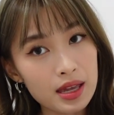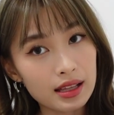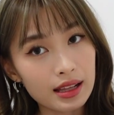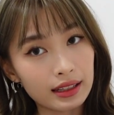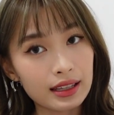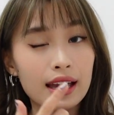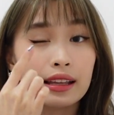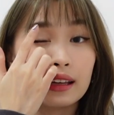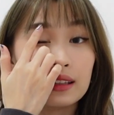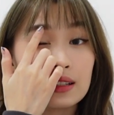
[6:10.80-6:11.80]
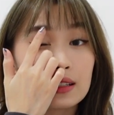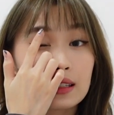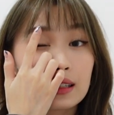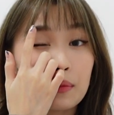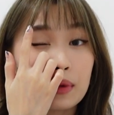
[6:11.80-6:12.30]
it like that and
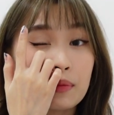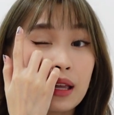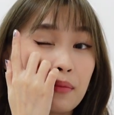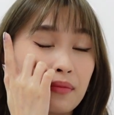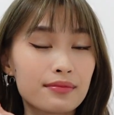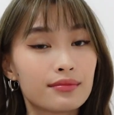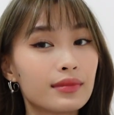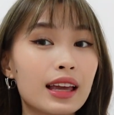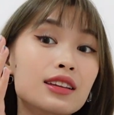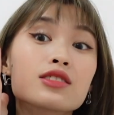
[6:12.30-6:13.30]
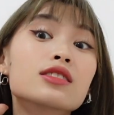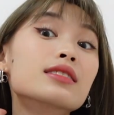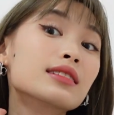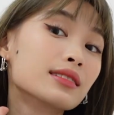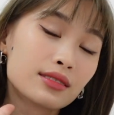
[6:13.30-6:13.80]
just tap, and it's
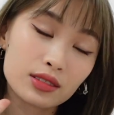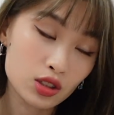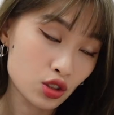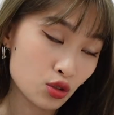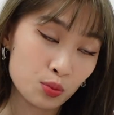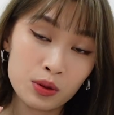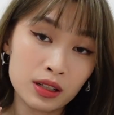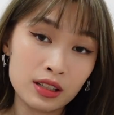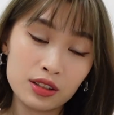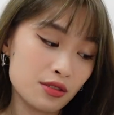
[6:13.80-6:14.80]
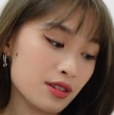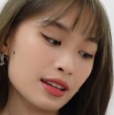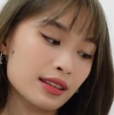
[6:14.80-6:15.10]
just super glittery and